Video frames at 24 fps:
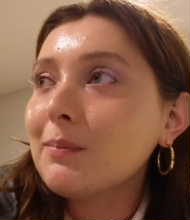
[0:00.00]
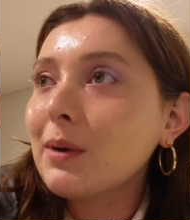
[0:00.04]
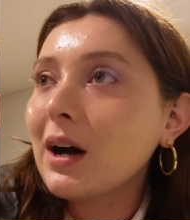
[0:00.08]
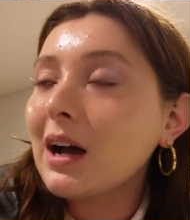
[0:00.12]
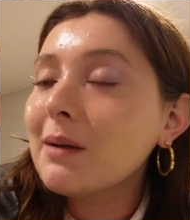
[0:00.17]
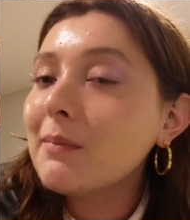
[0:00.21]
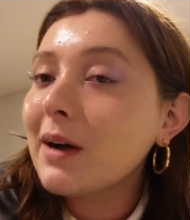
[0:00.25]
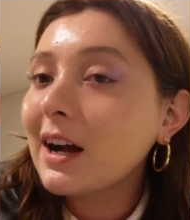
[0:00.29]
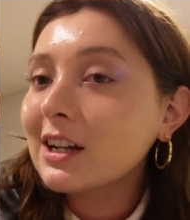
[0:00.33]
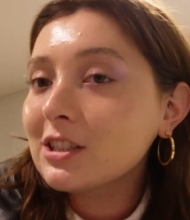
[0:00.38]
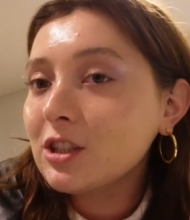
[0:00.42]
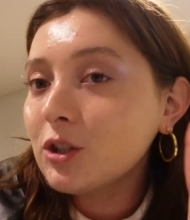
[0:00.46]
But
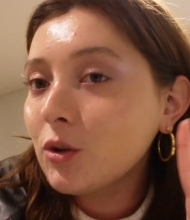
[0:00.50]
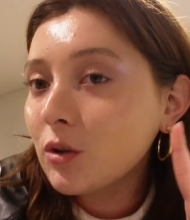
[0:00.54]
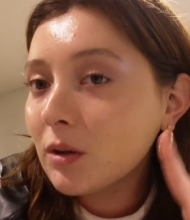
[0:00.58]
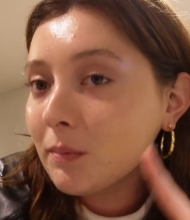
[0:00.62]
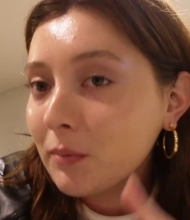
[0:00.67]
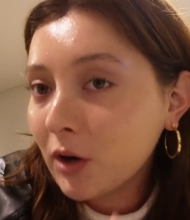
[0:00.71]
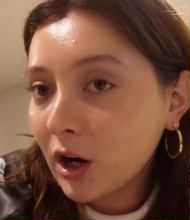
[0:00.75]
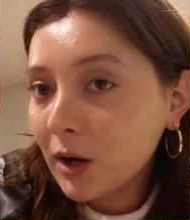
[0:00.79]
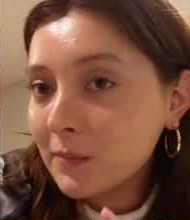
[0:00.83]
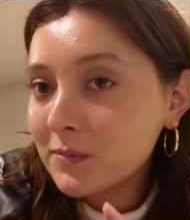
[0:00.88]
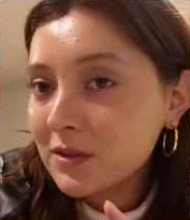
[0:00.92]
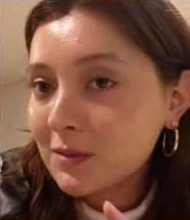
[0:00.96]
I'm actually going to
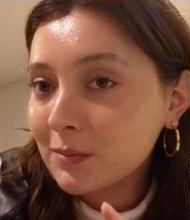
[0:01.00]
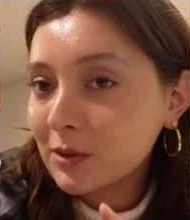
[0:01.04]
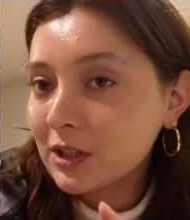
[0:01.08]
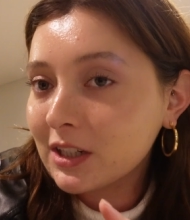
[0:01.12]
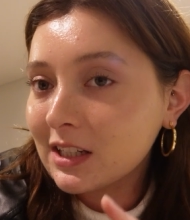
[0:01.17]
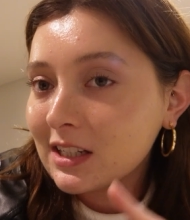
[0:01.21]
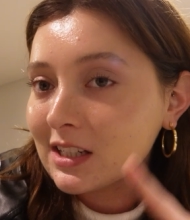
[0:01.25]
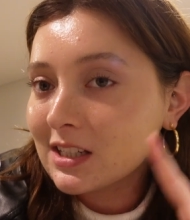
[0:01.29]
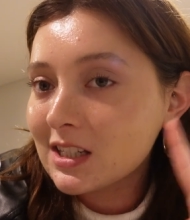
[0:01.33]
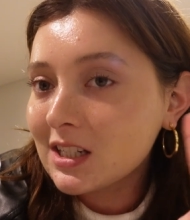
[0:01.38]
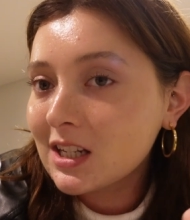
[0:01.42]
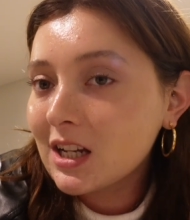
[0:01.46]
Palm
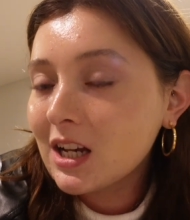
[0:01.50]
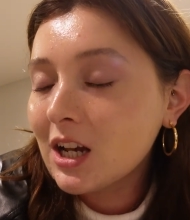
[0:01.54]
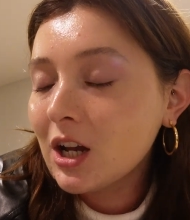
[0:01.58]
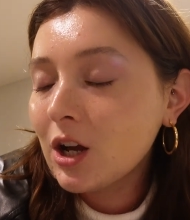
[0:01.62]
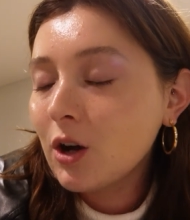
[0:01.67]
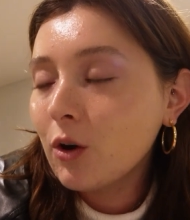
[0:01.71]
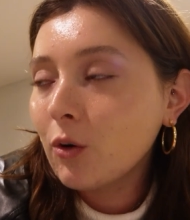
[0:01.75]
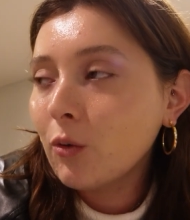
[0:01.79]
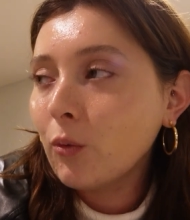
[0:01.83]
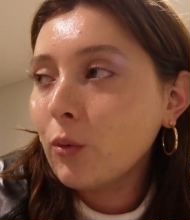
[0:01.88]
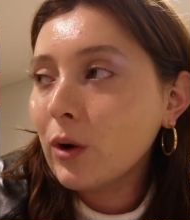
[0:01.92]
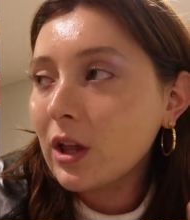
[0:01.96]
Springs
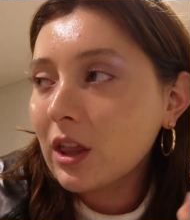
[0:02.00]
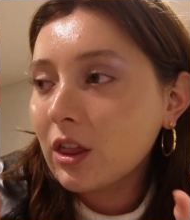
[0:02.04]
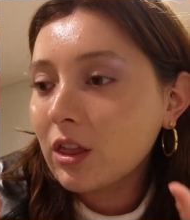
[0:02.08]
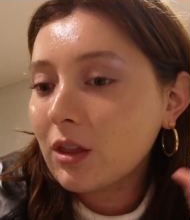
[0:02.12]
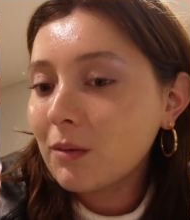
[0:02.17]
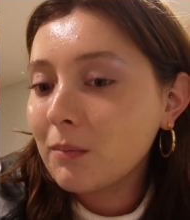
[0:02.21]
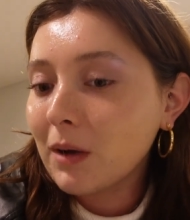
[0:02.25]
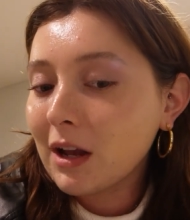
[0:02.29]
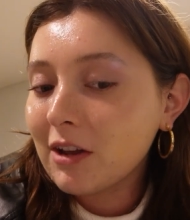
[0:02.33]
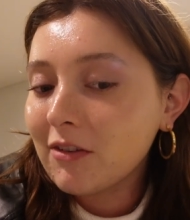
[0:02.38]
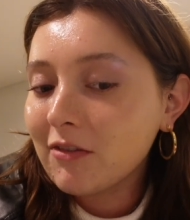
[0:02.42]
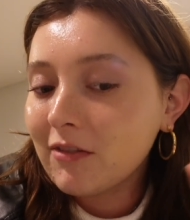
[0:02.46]
with
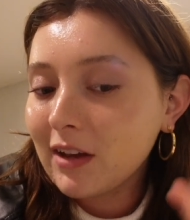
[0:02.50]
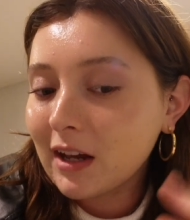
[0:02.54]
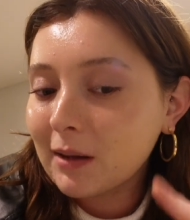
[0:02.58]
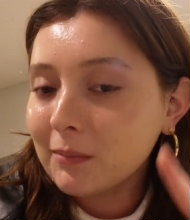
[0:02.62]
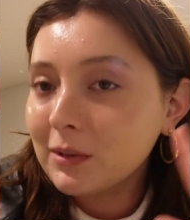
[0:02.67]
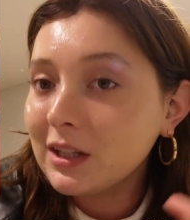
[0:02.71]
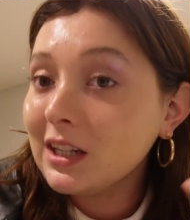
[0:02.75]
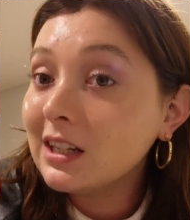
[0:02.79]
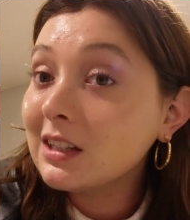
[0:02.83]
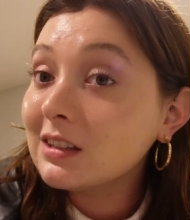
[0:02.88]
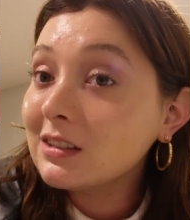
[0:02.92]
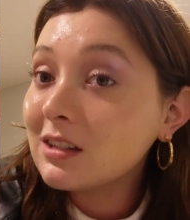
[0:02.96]
my
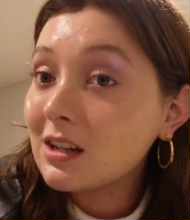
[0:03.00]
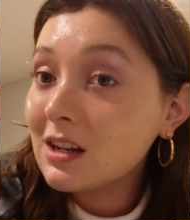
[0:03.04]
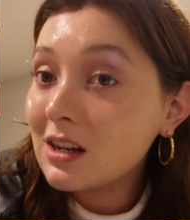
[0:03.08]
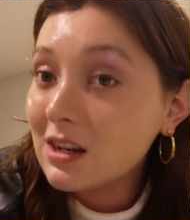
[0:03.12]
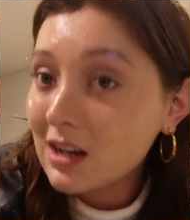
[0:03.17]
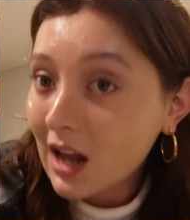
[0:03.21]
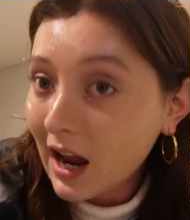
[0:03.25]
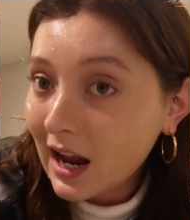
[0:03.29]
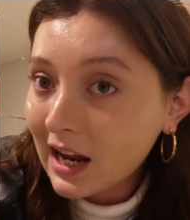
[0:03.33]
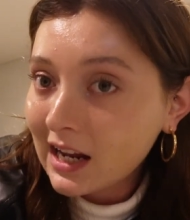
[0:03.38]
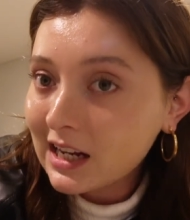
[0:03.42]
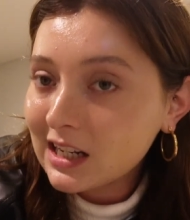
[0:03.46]
family
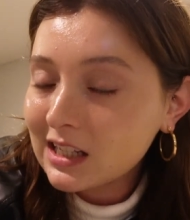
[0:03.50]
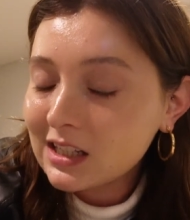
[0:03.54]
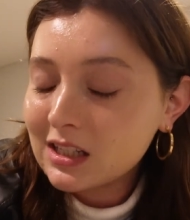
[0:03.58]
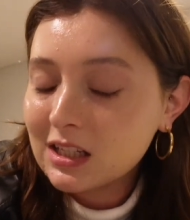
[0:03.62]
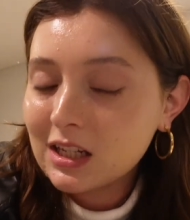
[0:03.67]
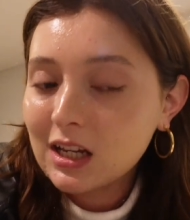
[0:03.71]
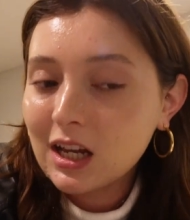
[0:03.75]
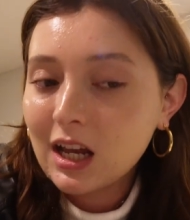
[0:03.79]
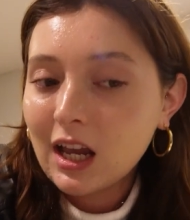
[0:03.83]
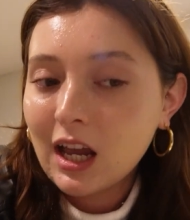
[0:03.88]
tonight,